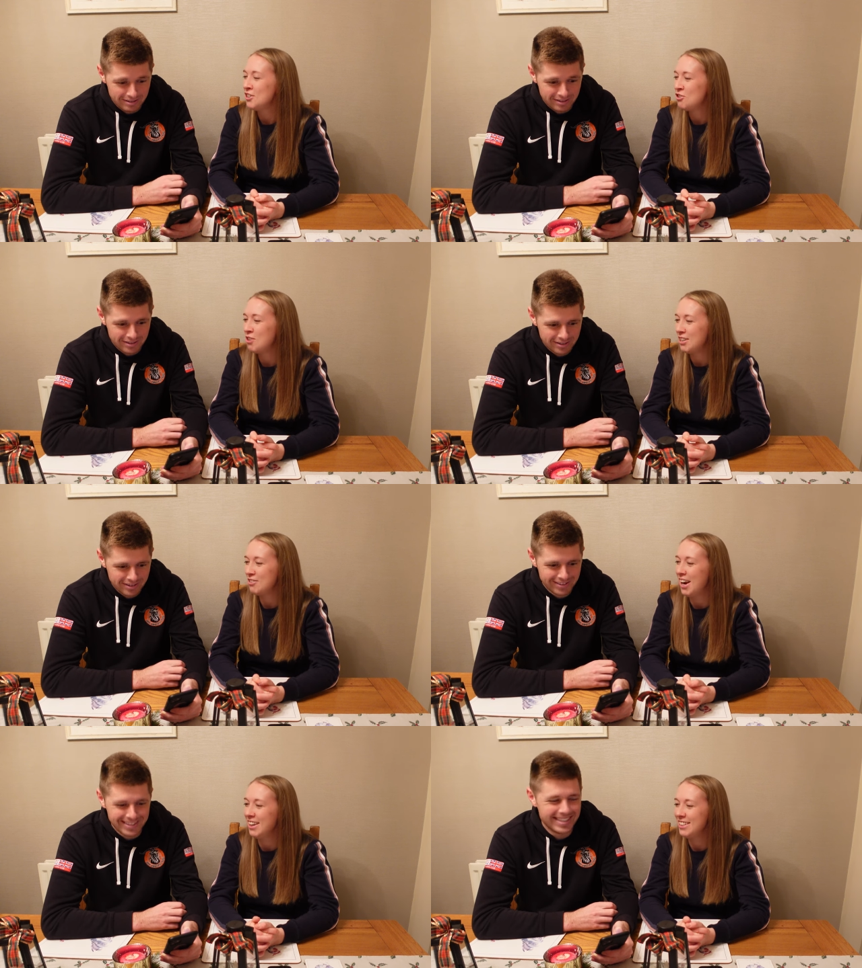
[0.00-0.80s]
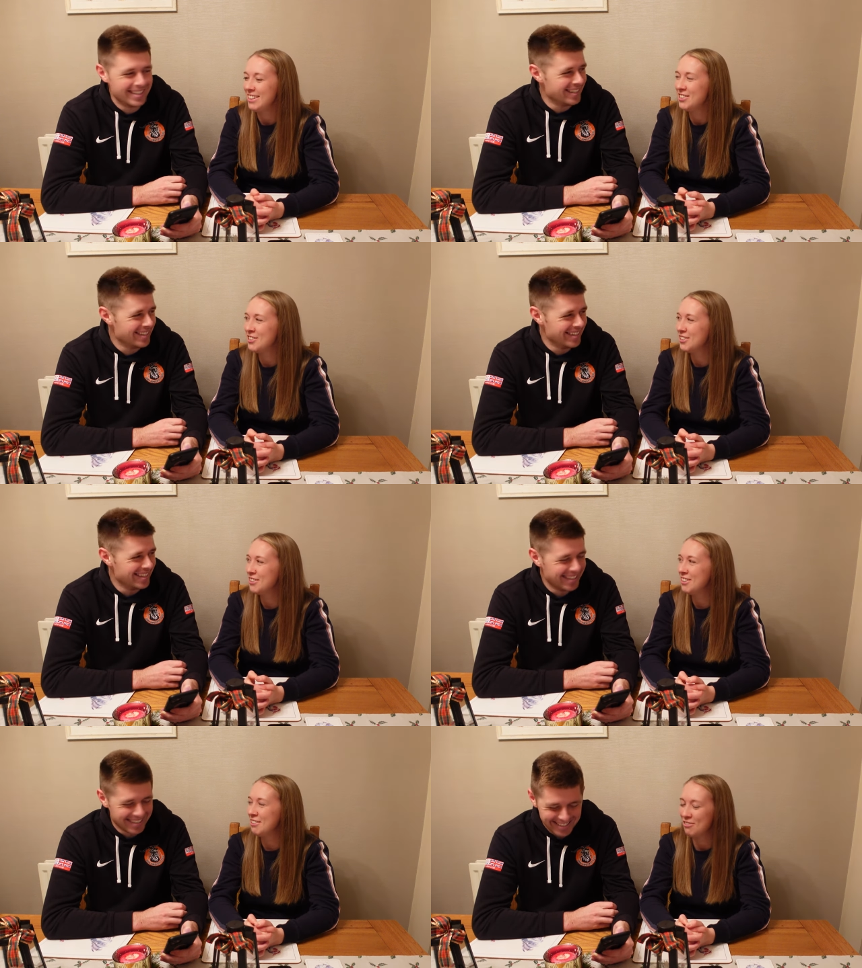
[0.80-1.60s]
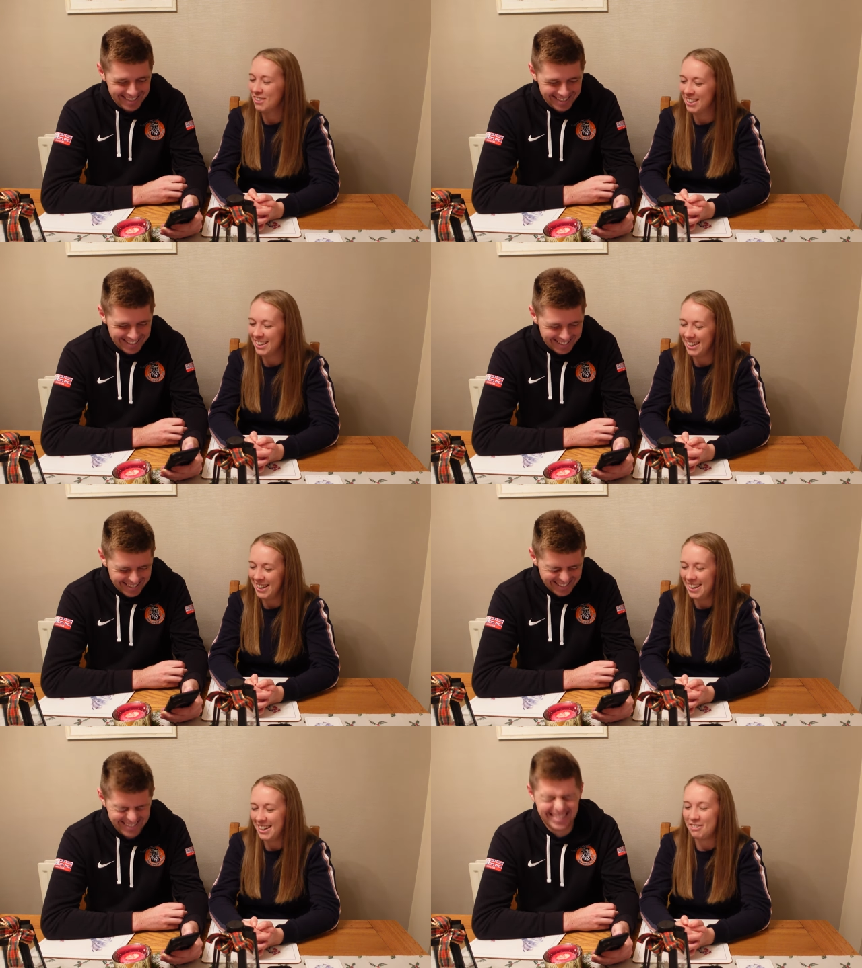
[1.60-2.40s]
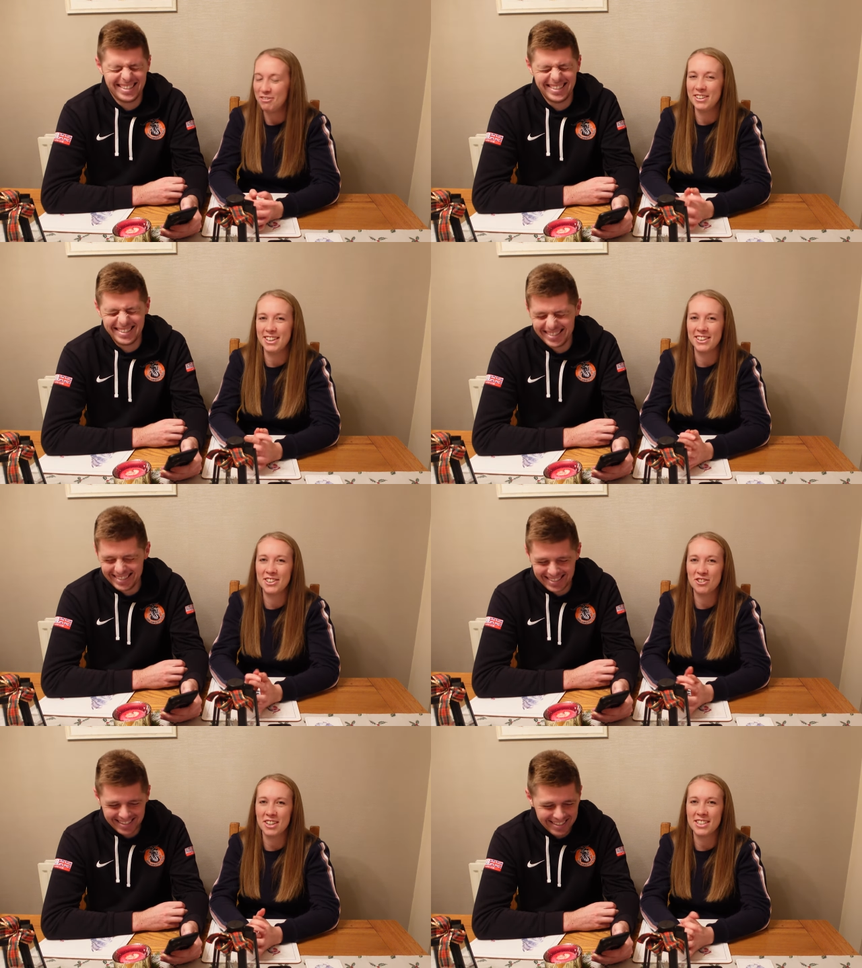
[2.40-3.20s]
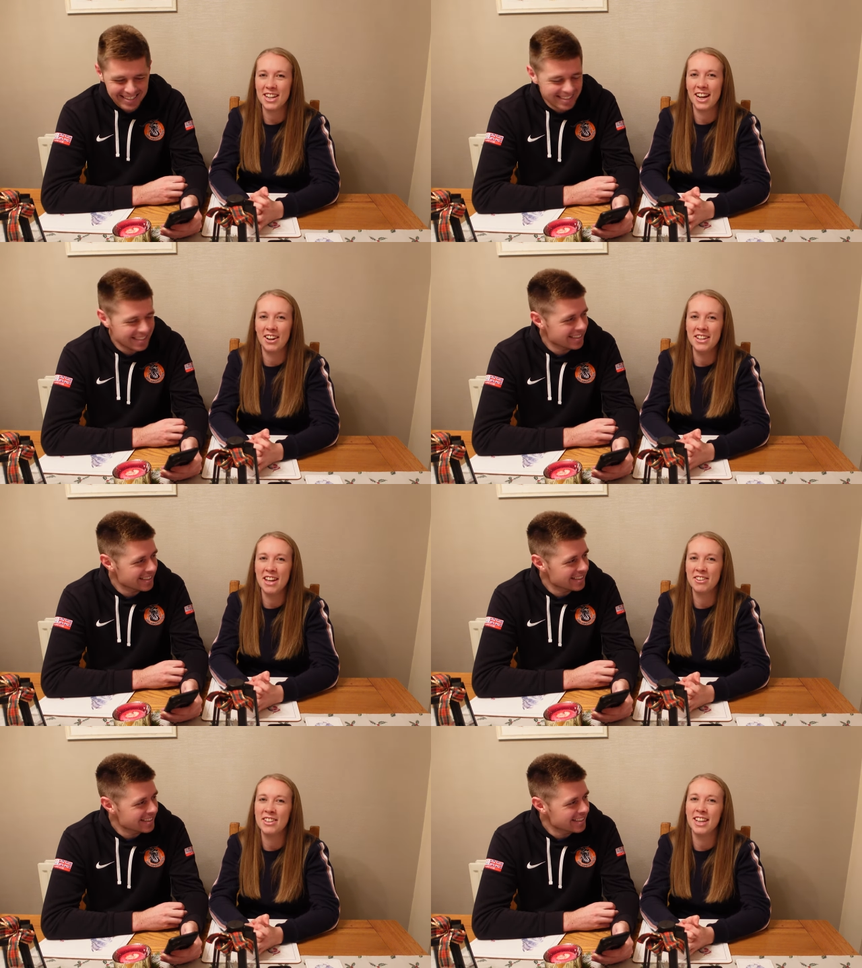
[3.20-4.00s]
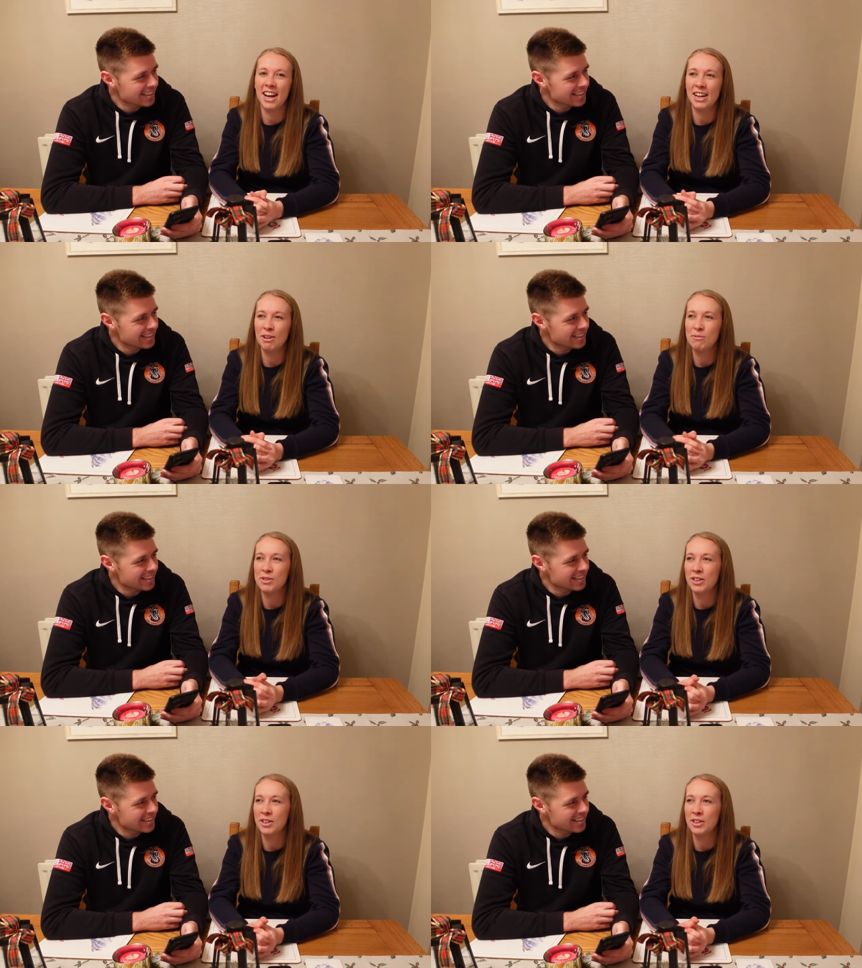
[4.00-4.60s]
Speaker 1: tread around each other if we're if we're stressed out, and I think that helps.